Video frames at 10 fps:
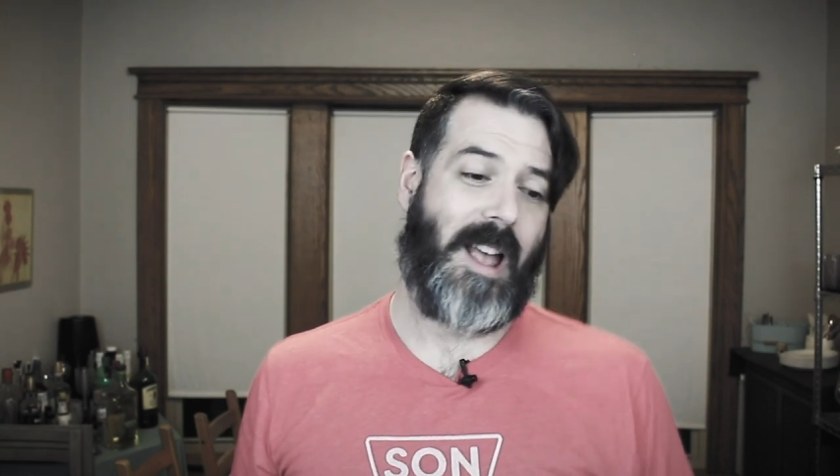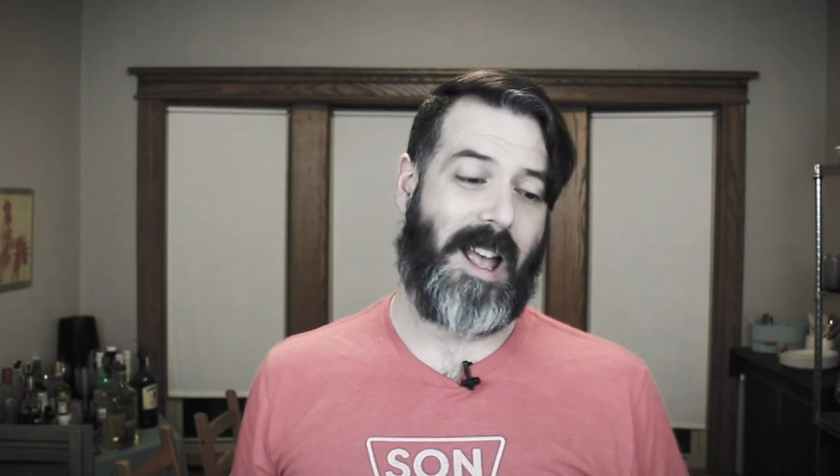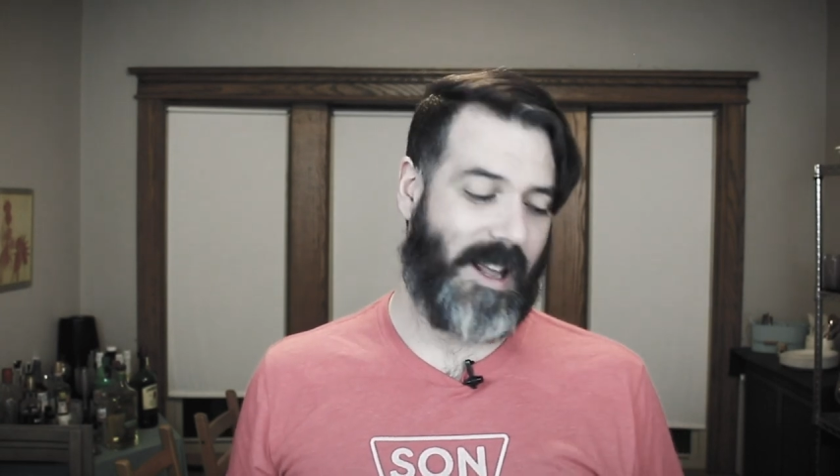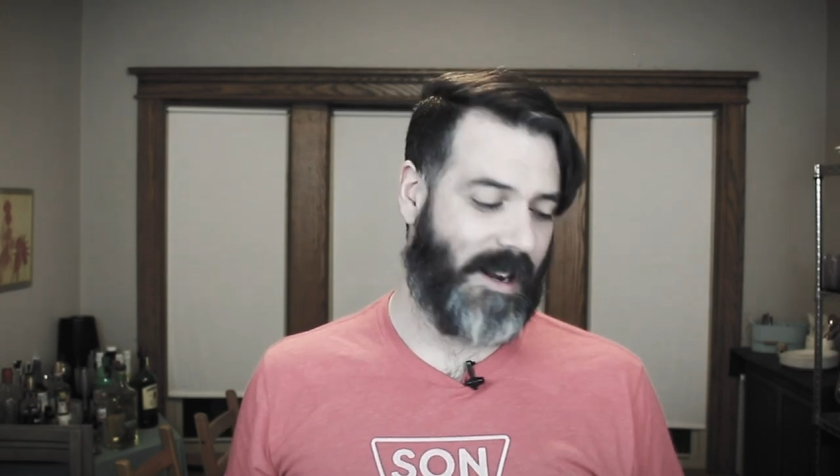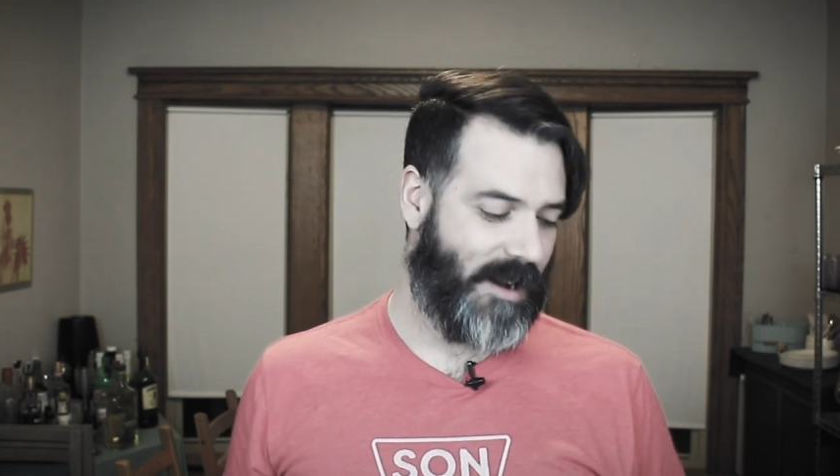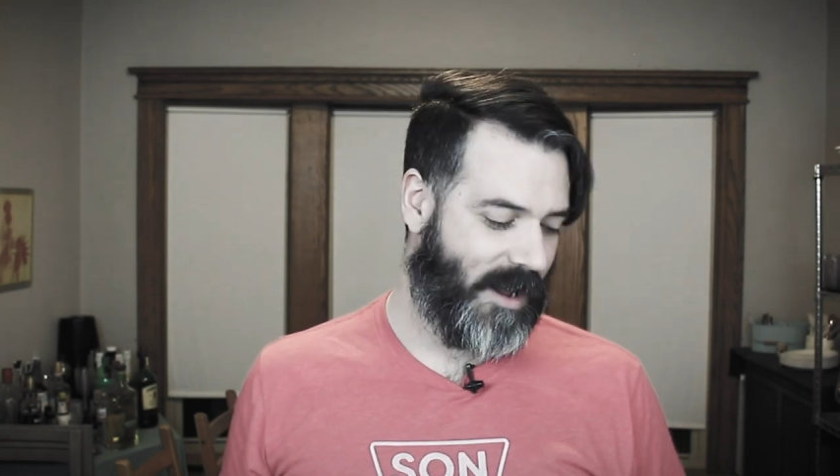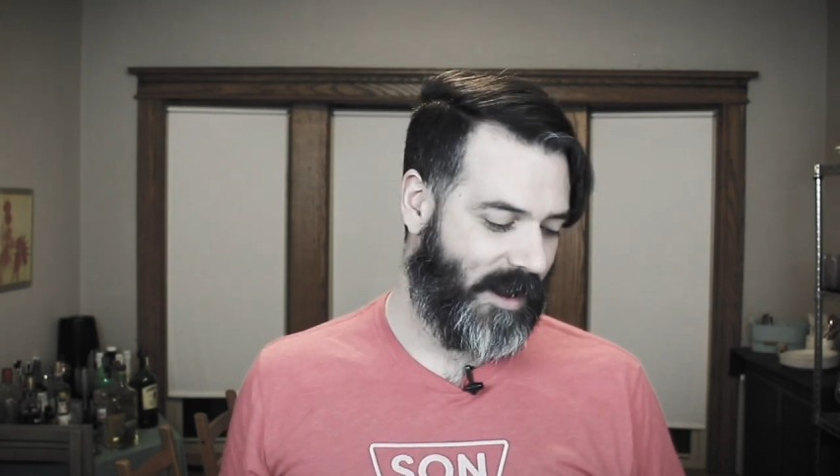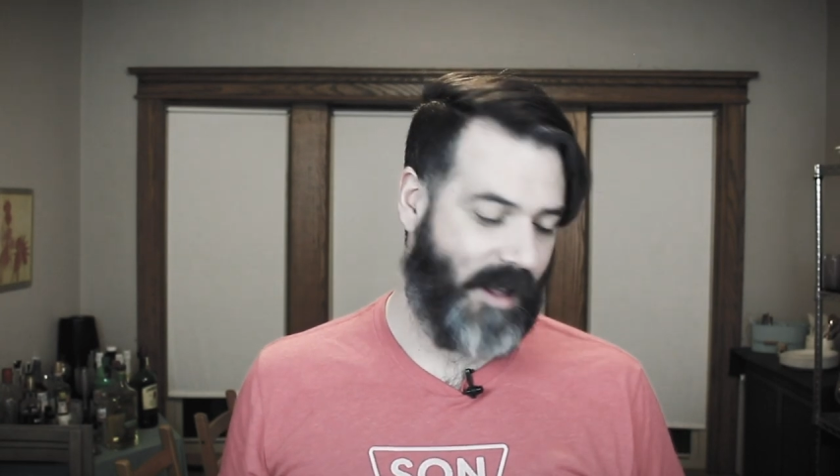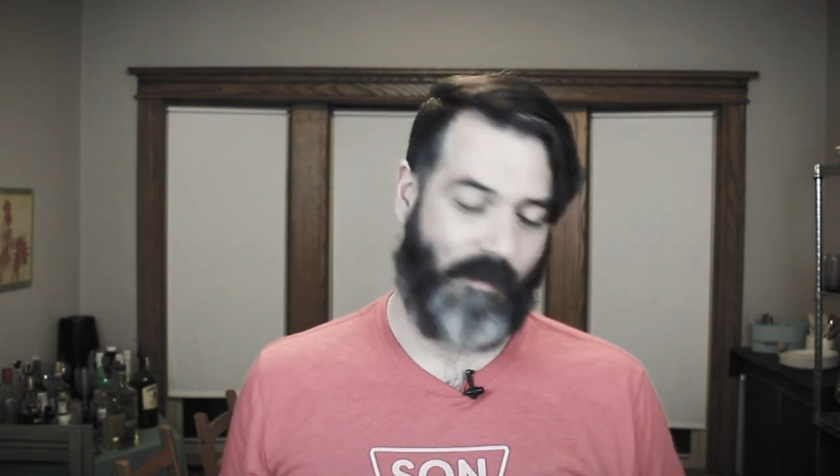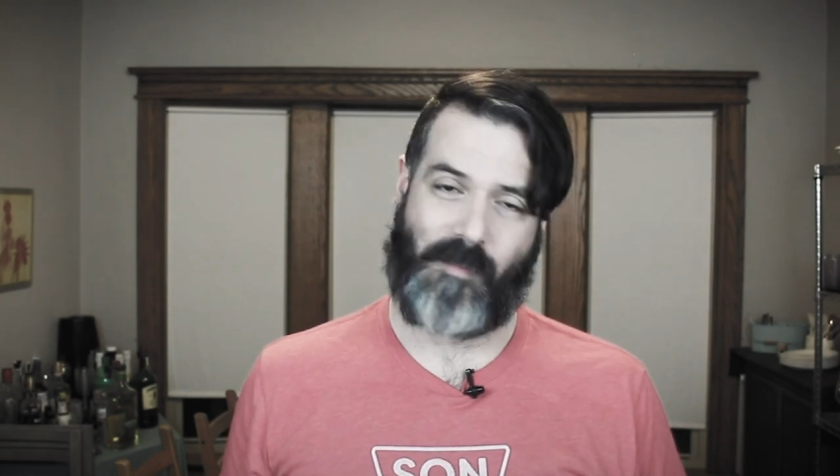And uh,
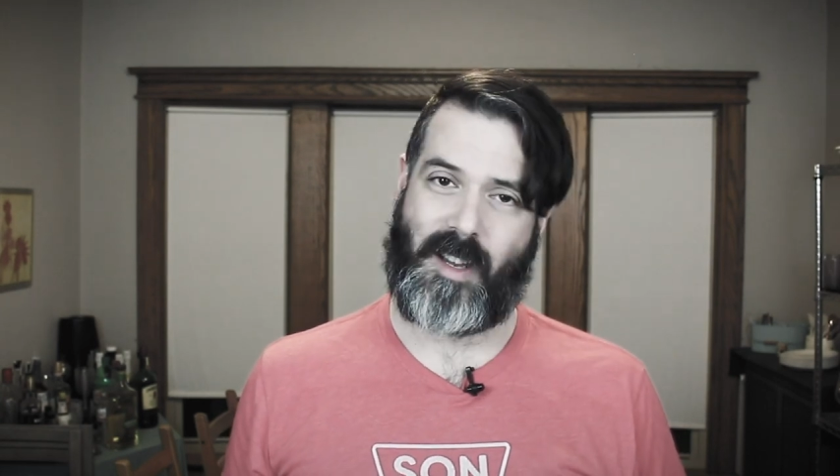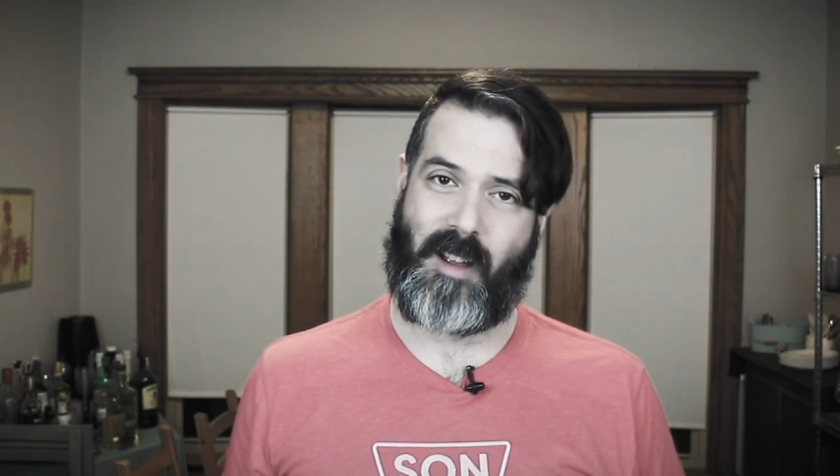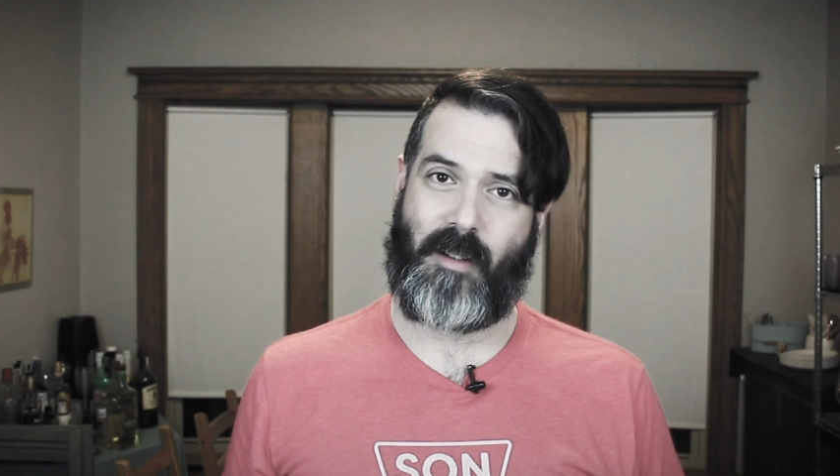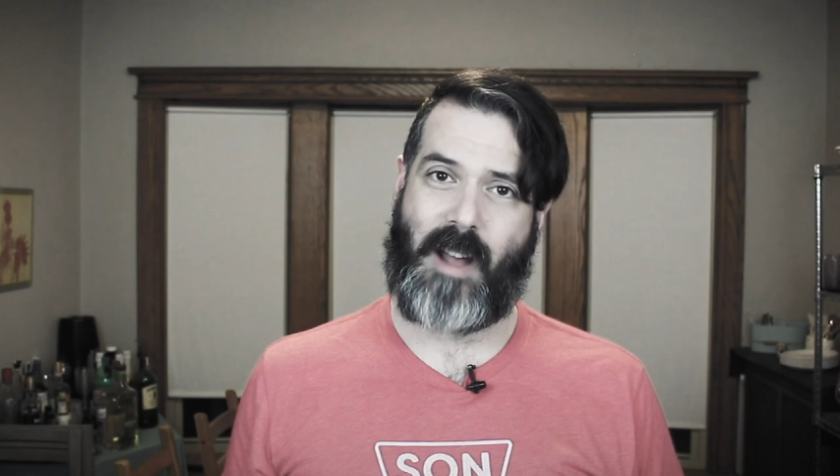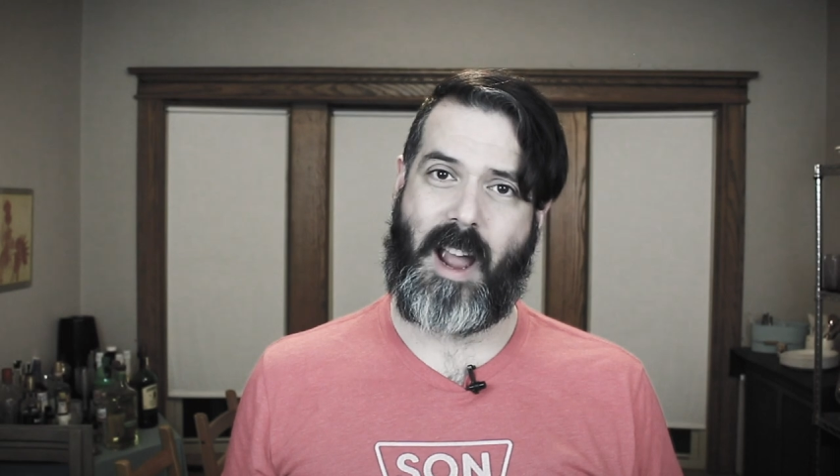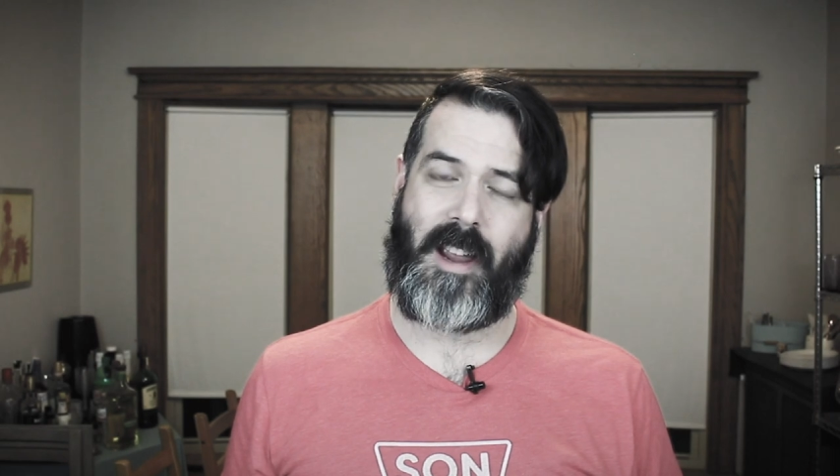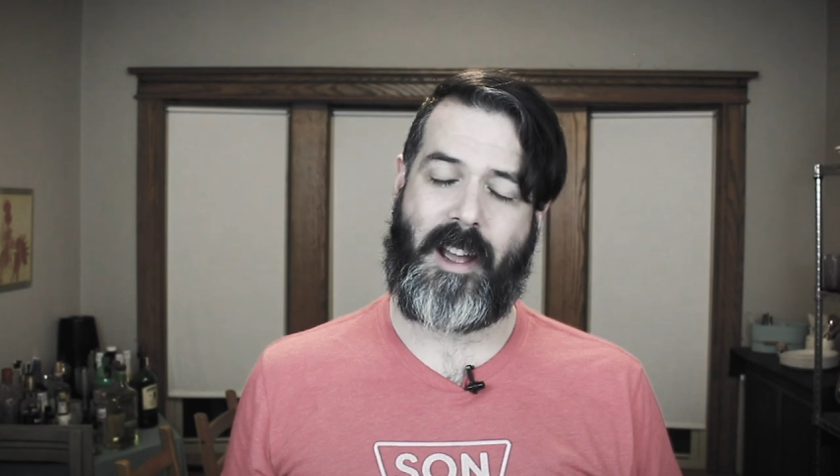yeah, so I,